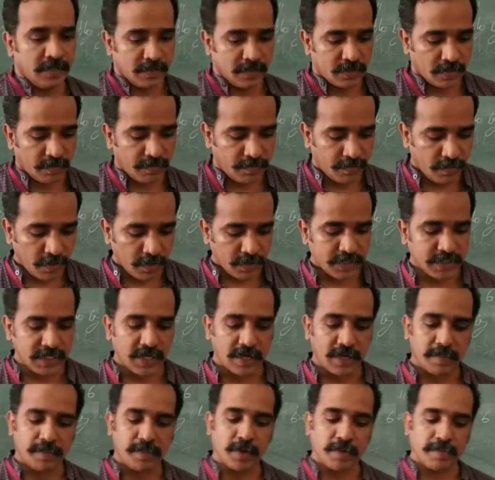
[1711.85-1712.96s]
So 4
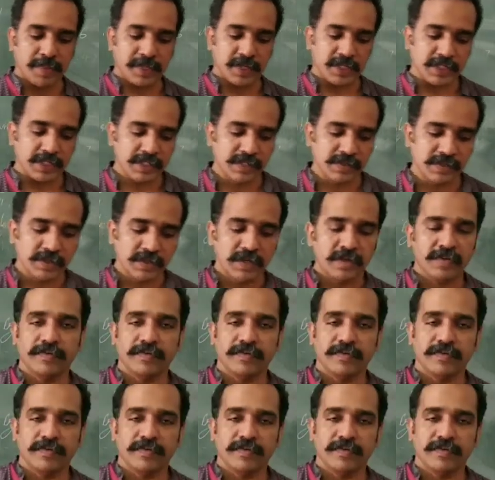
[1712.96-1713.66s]
general properties